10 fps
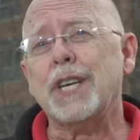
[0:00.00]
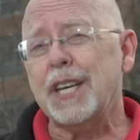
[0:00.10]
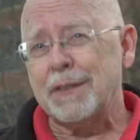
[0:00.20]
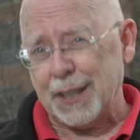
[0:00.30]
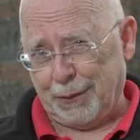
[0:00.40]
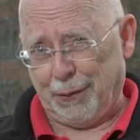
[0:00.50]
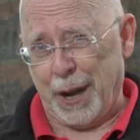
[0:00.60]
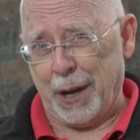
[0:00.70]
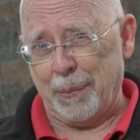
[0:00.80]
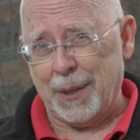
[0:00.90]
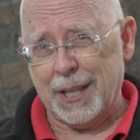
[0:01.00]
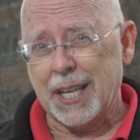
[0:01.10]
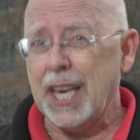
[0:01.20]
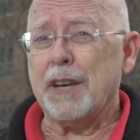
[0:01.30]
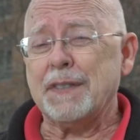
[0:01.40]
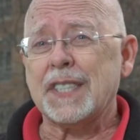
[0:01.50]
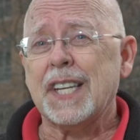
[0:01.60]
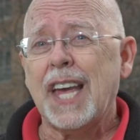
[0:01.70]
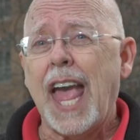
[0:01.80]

gives us freedom, gifts,